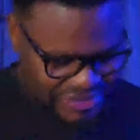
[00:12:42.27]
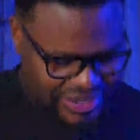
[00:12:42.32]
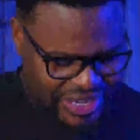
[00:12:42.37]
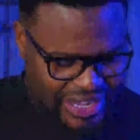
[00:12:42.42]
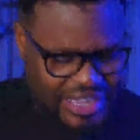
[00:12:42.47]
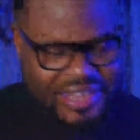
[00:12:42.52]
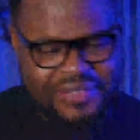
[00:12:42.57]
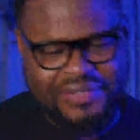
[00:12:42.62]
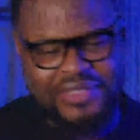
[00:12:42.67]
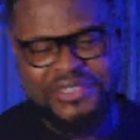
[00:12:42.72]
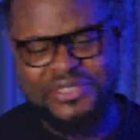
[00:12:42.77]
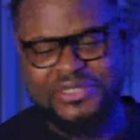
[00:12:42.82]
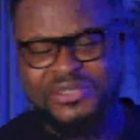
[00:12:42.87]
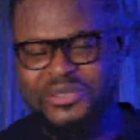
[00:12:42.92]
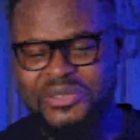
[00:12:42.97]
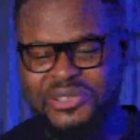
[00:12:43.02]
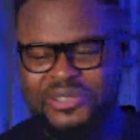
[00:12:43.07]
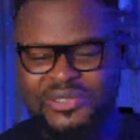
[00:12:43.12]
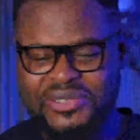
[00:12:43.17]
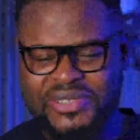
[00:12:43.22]
So we have
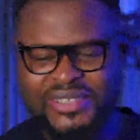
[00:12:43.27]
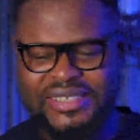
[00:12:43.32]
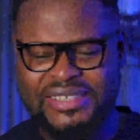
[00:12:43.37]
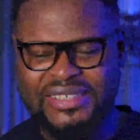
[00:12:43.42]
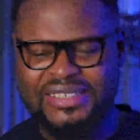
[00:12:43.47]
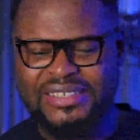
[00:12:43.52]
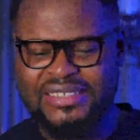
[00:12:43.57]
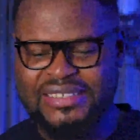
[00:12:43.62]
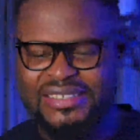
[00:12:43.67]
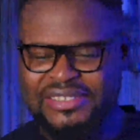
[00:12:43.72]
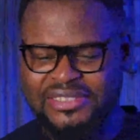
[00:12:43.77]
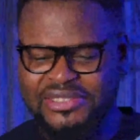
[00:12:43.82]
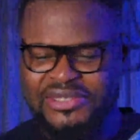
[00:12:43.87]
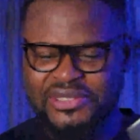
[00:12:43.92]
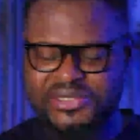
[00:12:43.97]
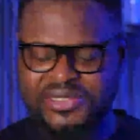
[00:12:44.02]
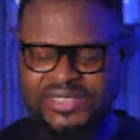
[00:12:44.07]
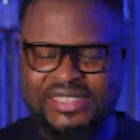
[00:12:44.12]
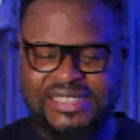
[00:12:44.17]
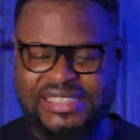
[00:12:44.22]
the solutes.
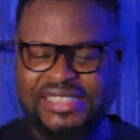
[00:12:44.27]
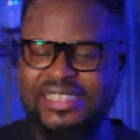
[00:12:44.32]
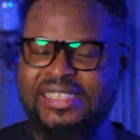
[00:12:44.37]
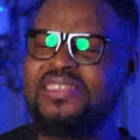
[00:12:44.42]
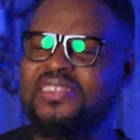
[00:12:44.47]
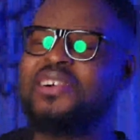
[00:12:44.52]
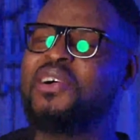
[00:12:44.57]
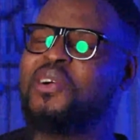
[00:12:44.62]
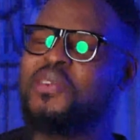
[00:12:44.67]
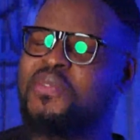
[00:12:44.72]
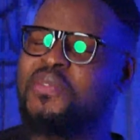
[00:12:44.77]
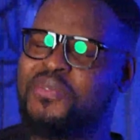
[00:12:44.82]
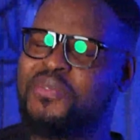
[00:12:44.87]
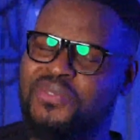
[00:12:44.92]
The solute is